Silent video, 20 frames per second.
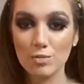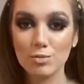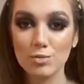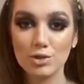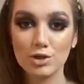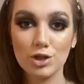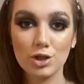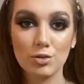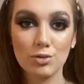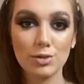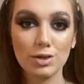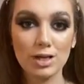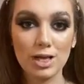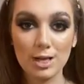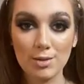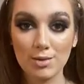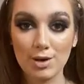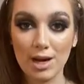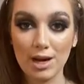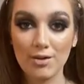So
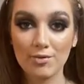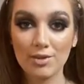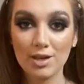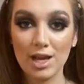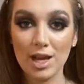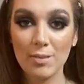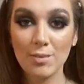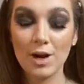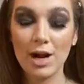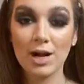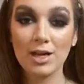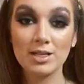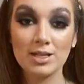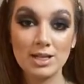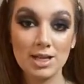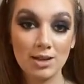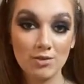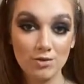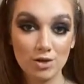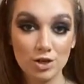keep an eye out for them, and
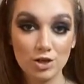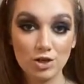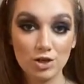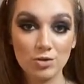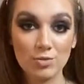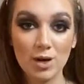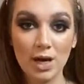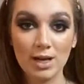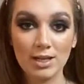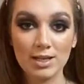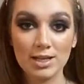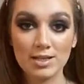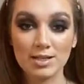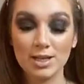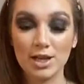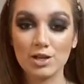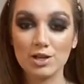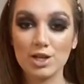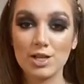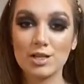if you do buy these
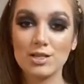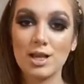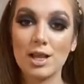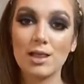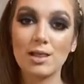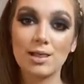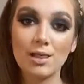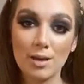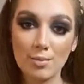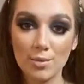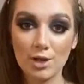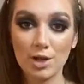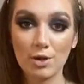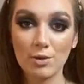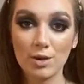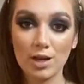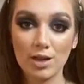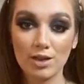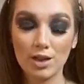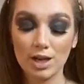lashes, let me know what
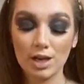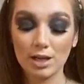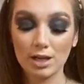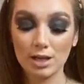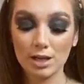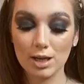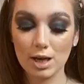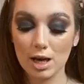you think.